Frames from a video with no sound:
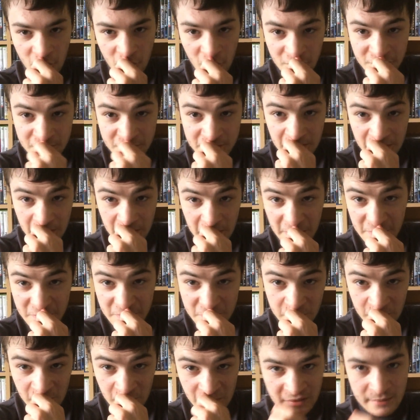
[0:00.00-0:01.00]
I watched the live
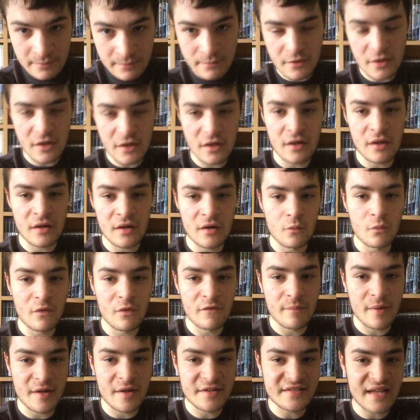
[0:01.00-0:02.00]
stream
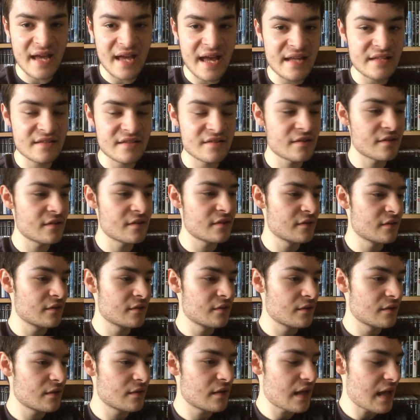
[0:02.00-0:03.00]
with my dad,
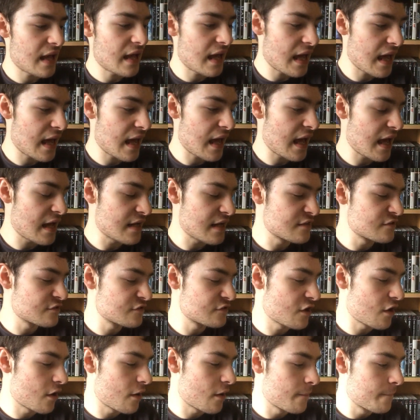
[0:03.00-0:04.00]

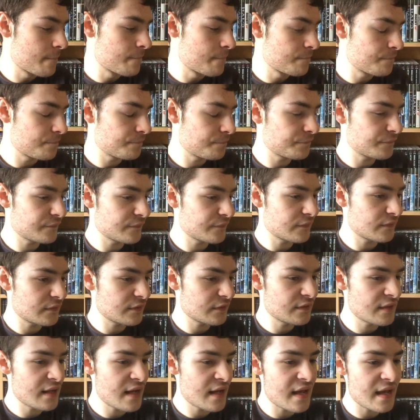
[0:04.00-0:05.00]
and
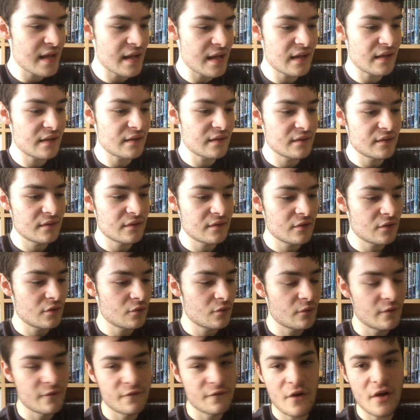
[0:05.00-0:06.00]
yeah,
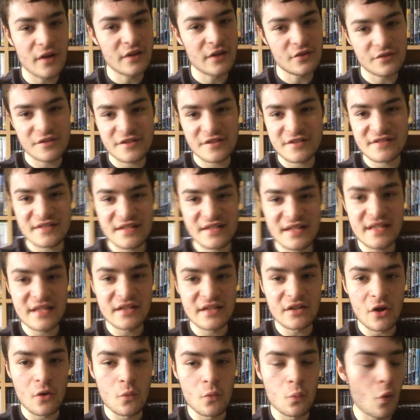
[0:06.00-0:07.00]
we finally got to see
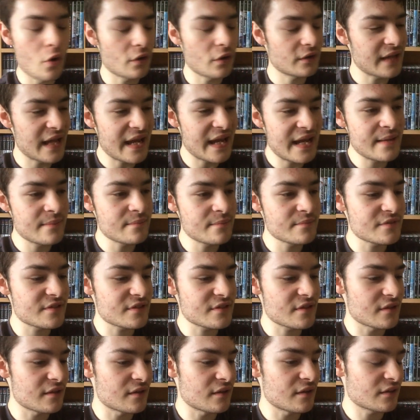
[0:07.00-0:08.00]
what games
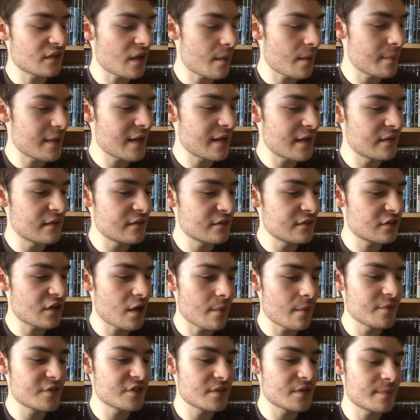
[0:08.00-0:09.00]
are coming
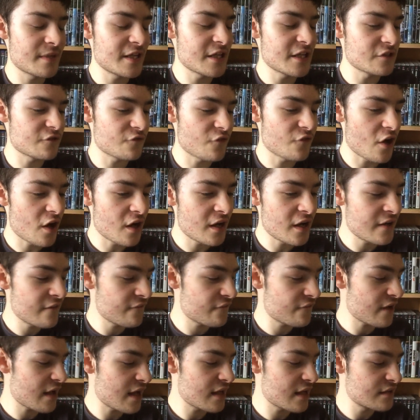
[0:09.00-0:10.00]
to the PS5,
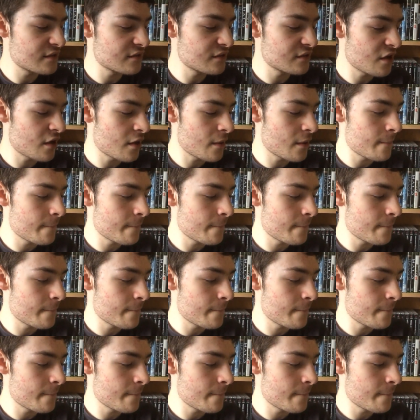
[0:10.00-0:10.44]
and